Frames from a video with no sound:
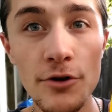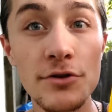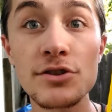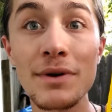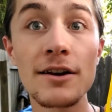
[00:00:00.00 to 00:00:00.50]
here,
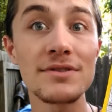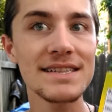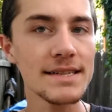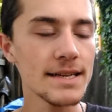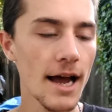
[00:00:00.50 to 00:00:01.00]
there's
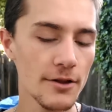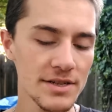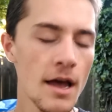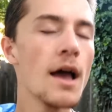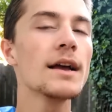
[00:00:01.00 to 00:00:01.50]
360
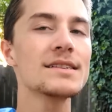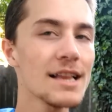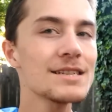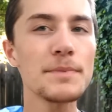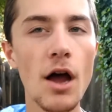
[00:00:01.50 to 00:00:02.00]
calories, because
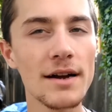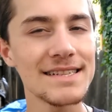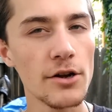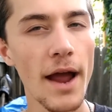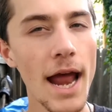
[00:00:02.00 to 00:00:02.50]
let's be
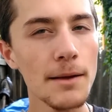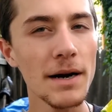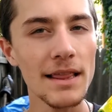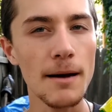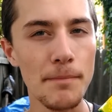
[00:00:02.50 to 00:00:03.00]
honest here,
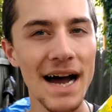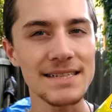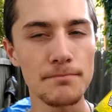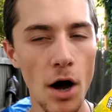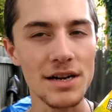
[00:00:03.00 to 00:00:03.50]
anybody that buys
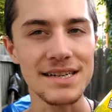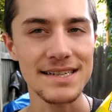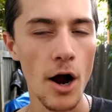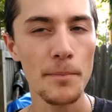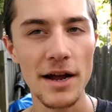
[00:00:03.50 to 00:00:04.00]
a box of
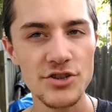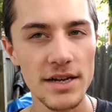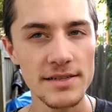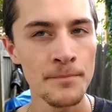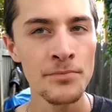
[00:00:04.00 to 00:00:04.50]
Sour Patch
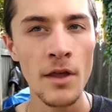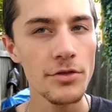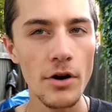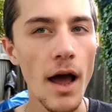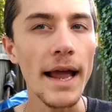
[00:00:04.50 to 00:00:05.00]
Kids,
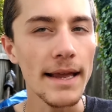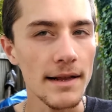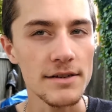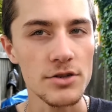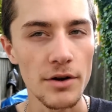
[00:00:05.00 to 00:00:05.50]
they're not
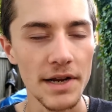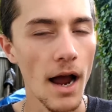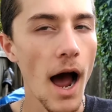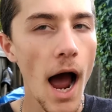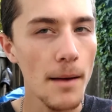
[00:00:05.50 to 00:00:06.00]
eating a serving.
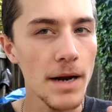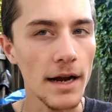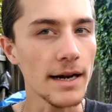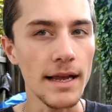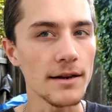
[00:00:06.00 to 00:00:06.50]
I'm
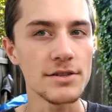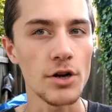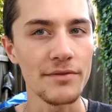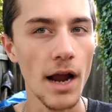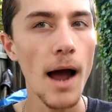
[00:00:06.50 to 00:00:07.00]
not going to eat a
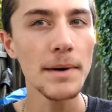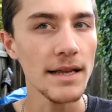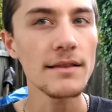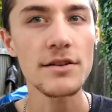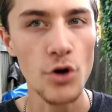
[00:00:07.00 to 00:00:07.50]
serving. I'm going
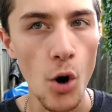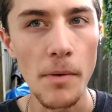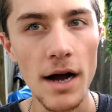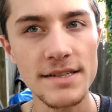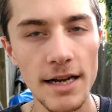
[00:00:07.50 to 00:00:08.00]
to eat this whole
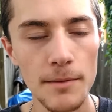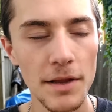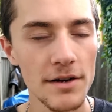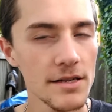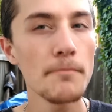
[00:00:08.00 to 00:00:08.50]
box. I got to
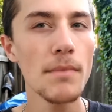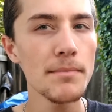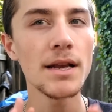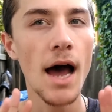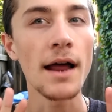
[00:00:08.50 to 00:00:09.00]
play on myself.
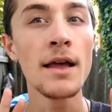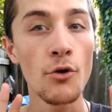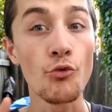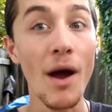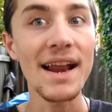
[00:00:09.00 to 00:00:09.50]
Maybe not
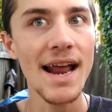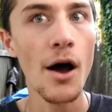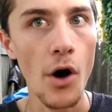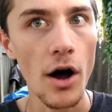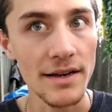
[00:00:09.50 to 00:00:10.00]
right
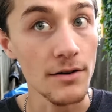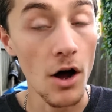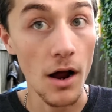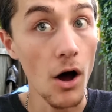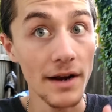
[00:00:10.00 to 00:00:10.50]
now
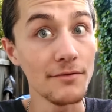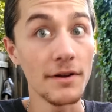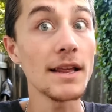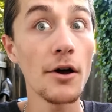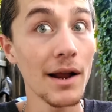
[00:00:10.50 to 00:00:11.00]
on
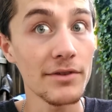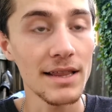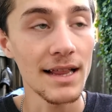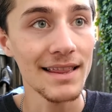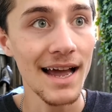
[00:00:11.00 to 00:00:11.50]
video and
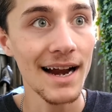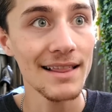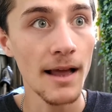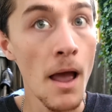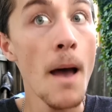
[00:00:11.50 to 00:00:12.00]
everything like that kind of
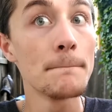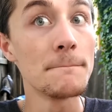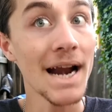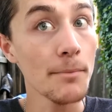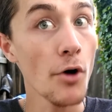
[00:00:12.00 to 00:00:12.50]
thing,
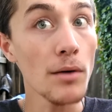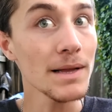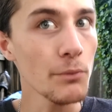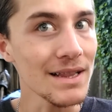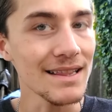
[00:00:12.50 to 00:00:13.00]
but I
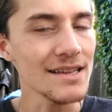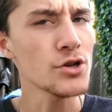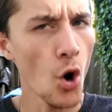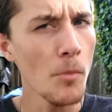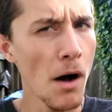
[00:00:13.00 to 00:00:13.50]
probably will eat this
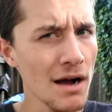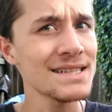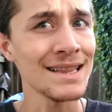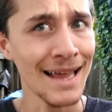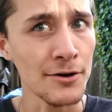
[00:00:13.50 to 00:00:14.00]
whole
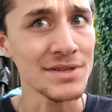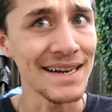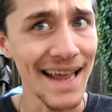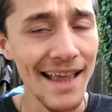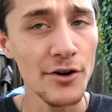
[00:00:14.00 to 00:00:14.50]
box later
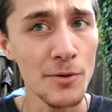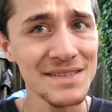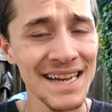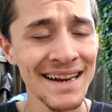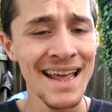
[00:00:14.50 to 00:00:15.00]
today, you know what I'm
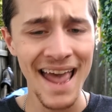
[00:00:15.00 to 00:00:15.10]
saying?